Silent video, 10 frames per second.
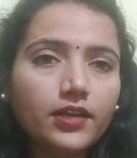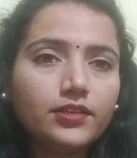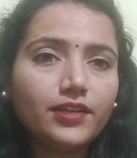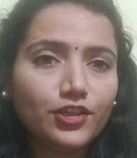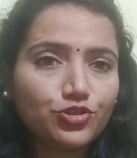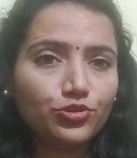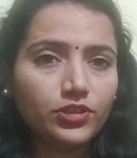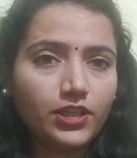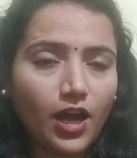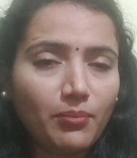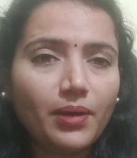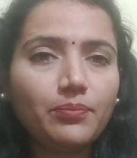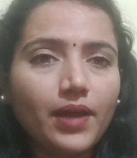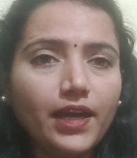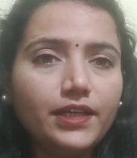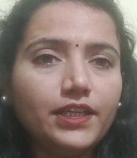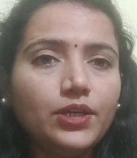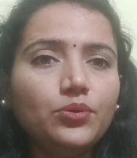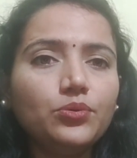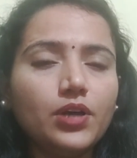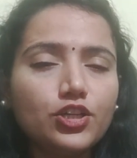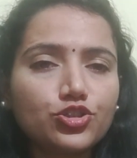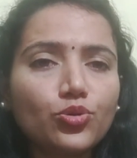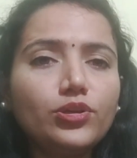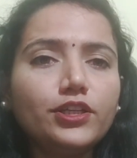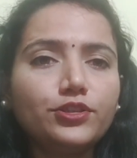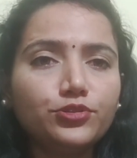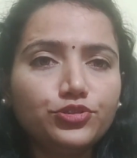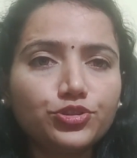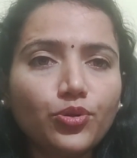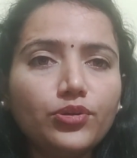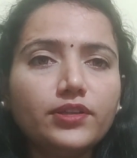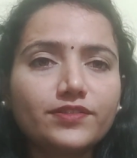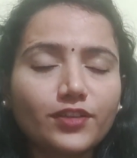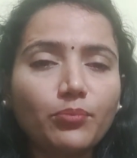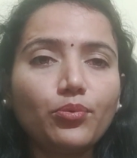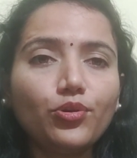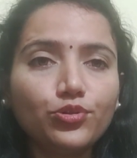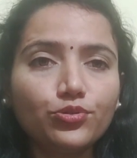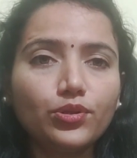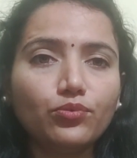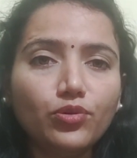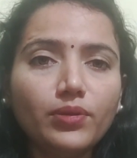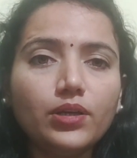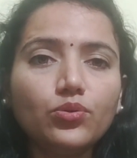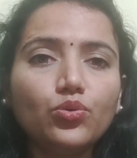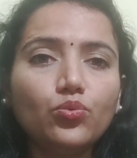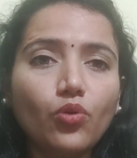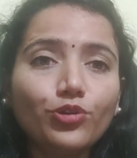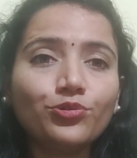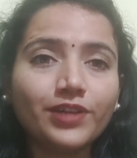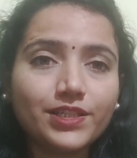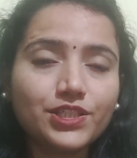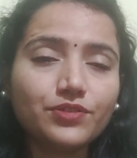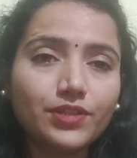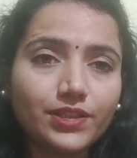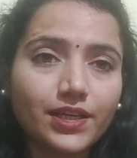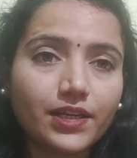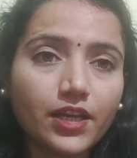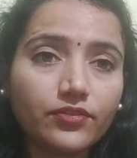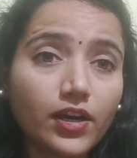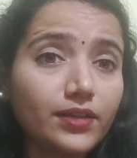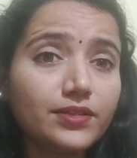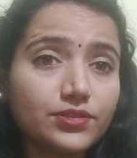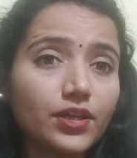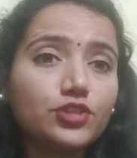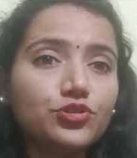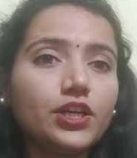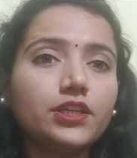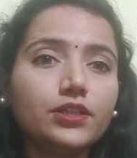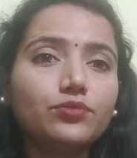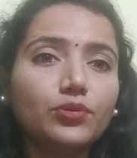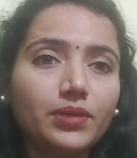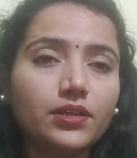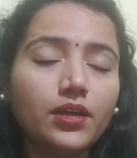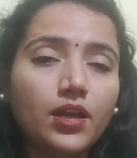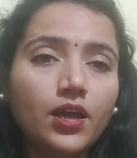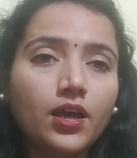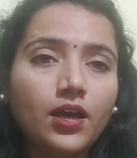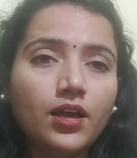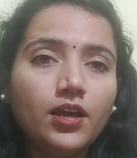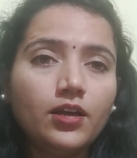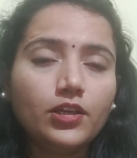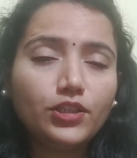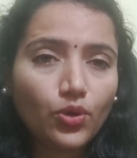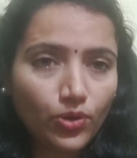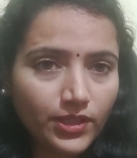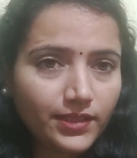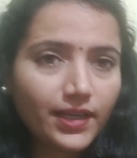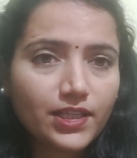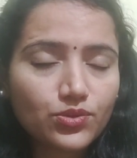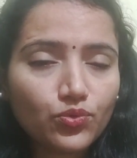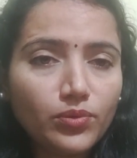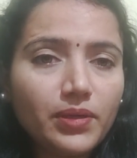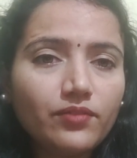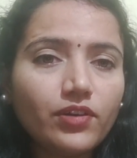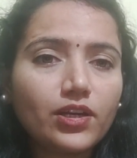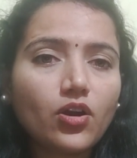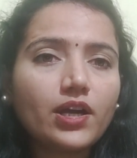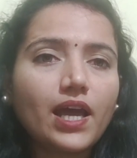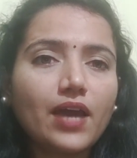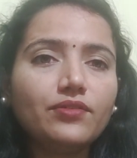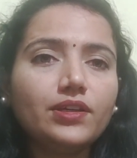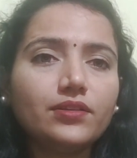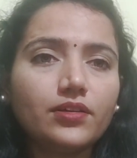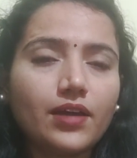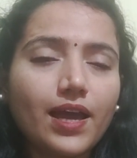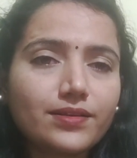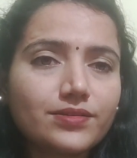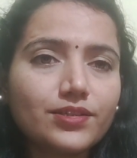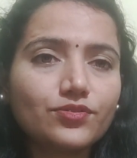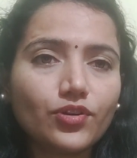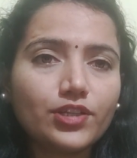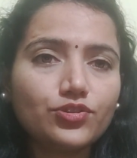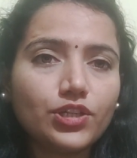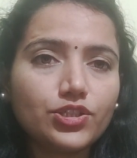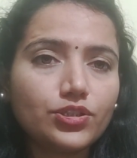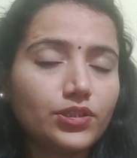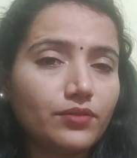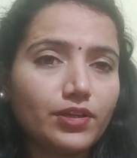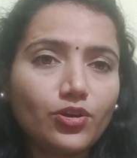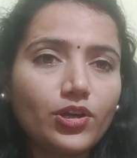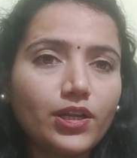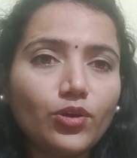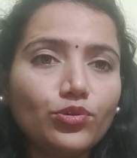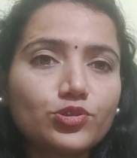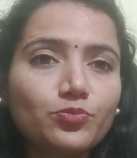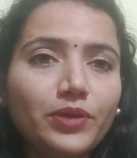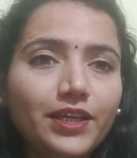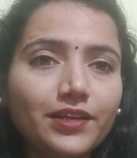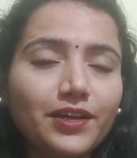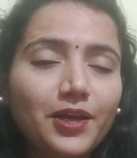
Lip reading: And they should come up and give a shoulder to shoulder support to the women who want to achieve in their life, at least the educated women. In the olden days, women were not having the access for education. They were not allowed to speak.